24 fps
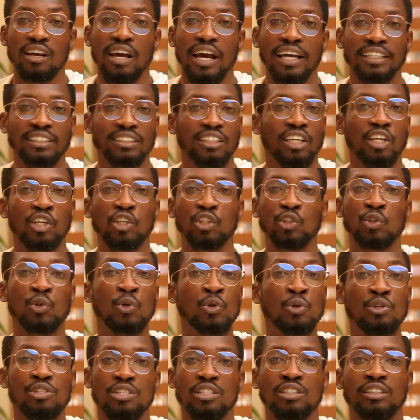I started
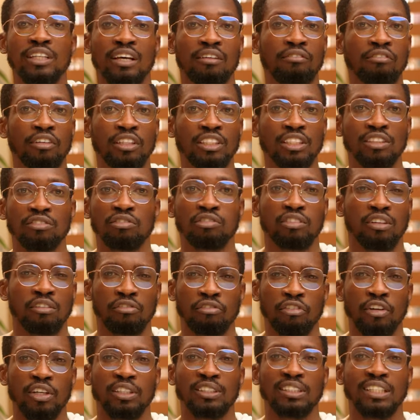using using DaVinci for the
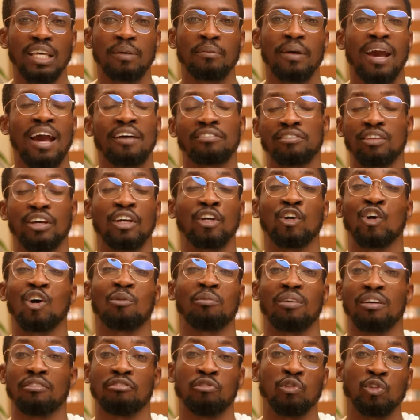first time after I got
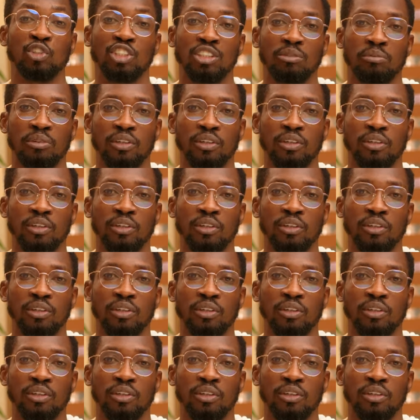my Fuji,